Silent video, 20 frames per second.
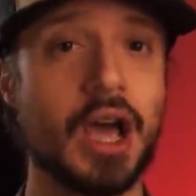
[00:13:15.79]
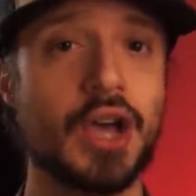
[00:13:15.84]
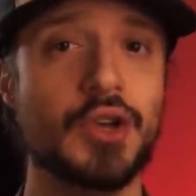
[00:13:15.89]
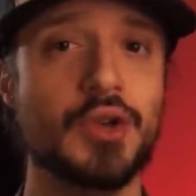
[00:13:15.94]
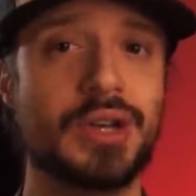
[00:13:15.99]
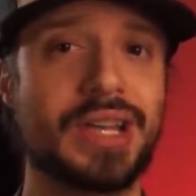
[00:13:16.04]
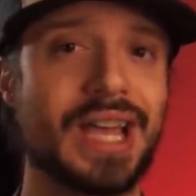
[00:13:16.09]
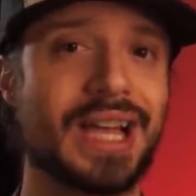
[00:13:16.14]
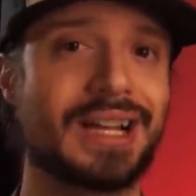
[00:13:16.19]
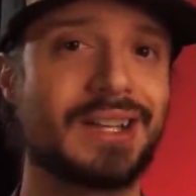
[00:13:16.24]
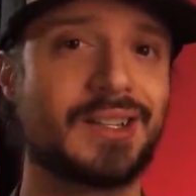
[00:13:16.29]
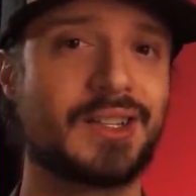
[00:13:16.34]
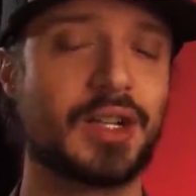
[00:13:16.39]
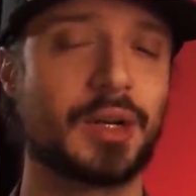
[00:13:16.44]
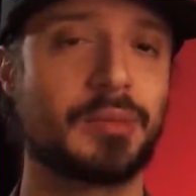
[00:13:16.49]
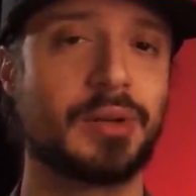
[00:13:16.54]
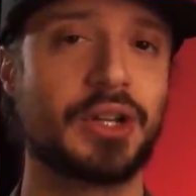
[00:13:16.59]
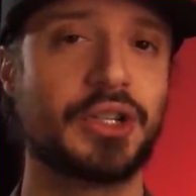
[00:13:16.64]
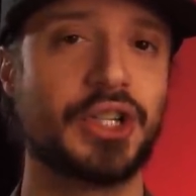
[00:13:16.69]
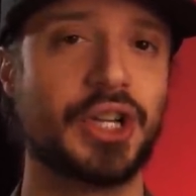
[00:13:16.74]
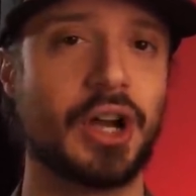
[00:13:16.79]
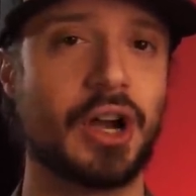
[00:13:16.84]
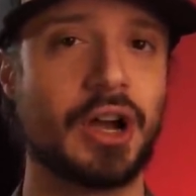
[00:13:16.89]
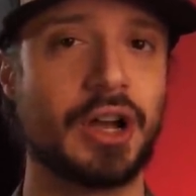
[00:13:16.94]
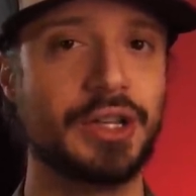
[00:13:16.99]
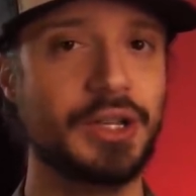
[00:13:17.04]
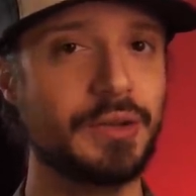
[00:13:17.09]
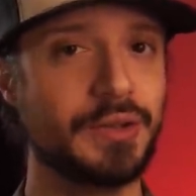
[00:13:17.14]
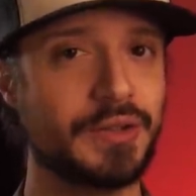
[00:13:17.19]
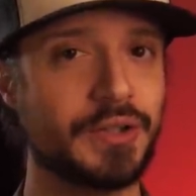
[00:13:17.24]
you can consider pledging
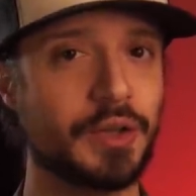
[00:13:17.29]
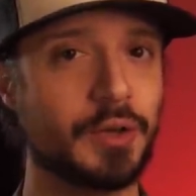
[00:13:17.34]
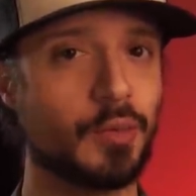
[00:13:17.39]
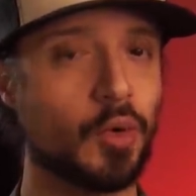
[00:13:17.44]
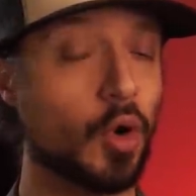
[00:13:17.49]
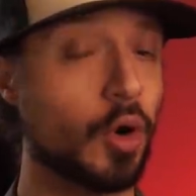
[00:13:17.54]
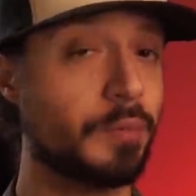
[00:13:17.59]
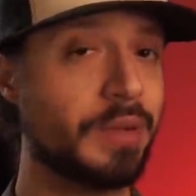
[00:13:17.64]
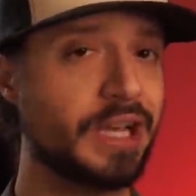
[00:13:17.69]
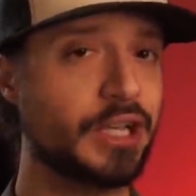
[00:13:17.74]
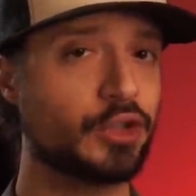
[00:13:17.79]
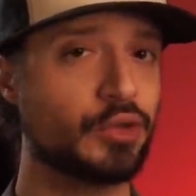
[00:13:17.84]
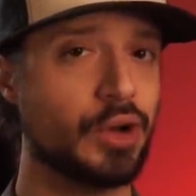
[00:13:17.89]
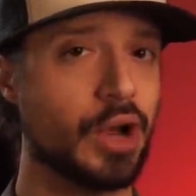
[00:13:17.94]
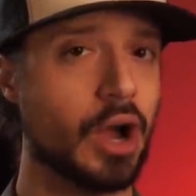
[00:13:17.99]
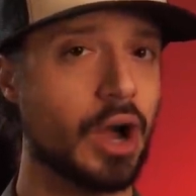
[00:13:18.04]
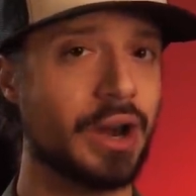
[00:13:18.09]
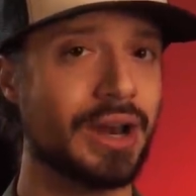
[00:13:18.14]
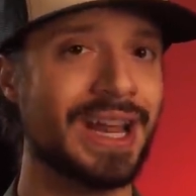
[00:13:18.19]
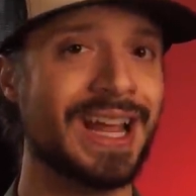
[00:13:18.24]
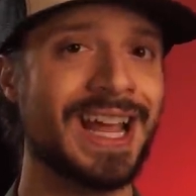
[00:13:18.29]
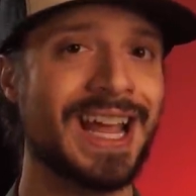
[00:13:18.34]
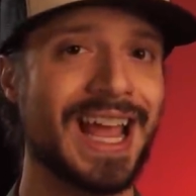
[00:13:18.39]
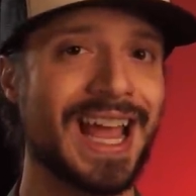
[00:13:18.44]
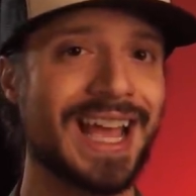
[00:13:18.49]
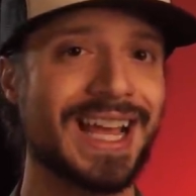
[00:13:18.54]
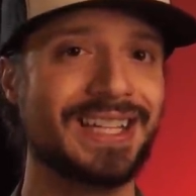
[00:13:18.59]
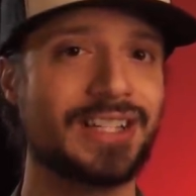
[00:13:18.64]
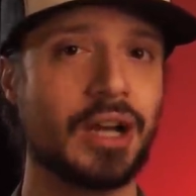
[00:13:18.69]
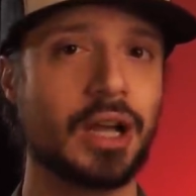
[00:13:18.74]
on YouTube or Patreon
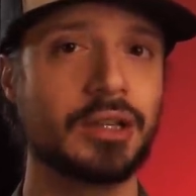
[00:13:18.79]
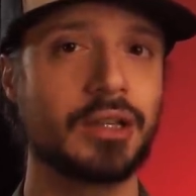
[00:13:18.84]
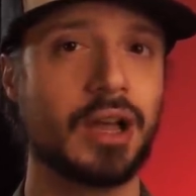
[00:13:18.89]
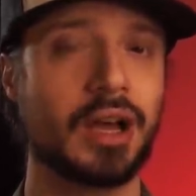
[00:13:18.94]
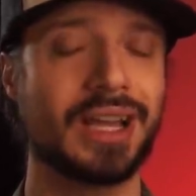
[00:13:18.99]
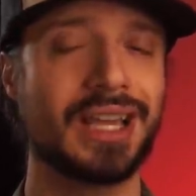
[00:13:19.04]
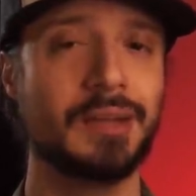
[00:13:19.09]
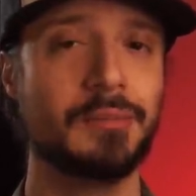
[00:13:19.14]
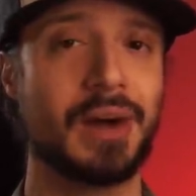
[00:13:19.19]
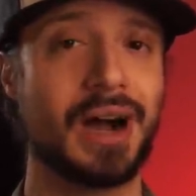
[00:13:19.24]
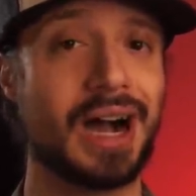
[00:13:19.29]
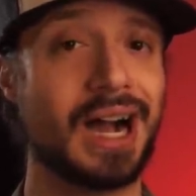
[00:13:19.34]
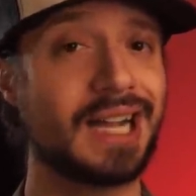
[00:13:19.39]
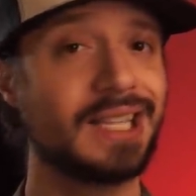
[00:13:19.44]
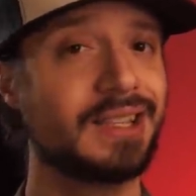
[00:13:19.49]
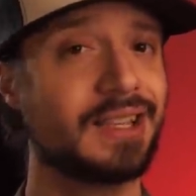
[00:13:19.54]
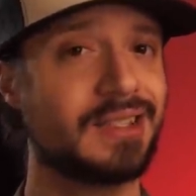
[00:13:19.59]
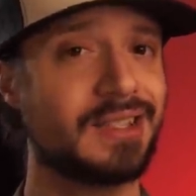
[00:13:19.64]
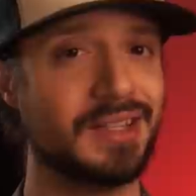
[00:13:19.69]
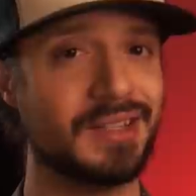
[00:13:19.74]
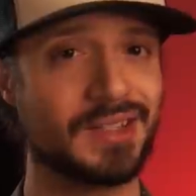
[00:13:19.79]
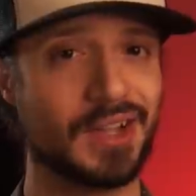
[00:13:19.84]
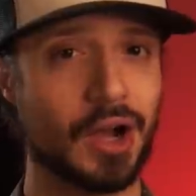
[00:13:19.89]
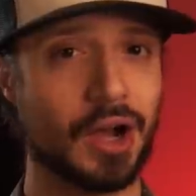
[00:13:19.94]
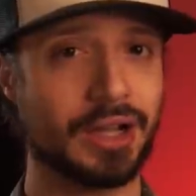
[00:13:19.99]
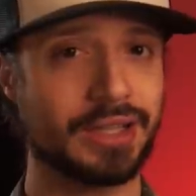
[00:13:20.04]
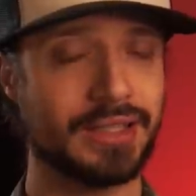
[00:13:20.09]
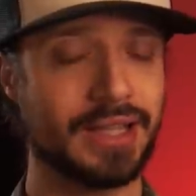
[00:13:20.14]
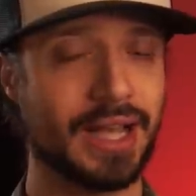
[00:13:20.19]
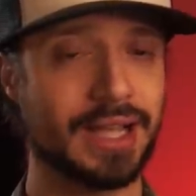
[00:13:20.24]
and unlocking behind the scenes
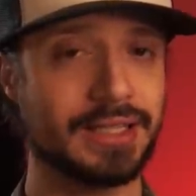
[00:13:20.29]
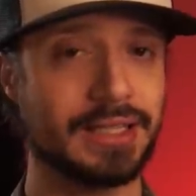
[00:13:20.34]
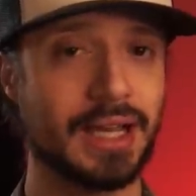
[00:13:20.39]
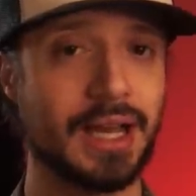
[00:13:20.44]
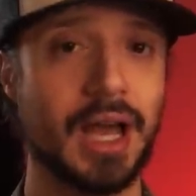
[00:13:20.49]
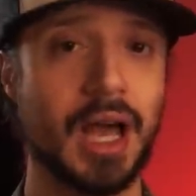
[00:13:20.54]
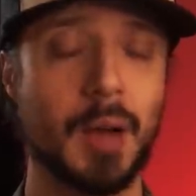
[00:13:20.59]
content,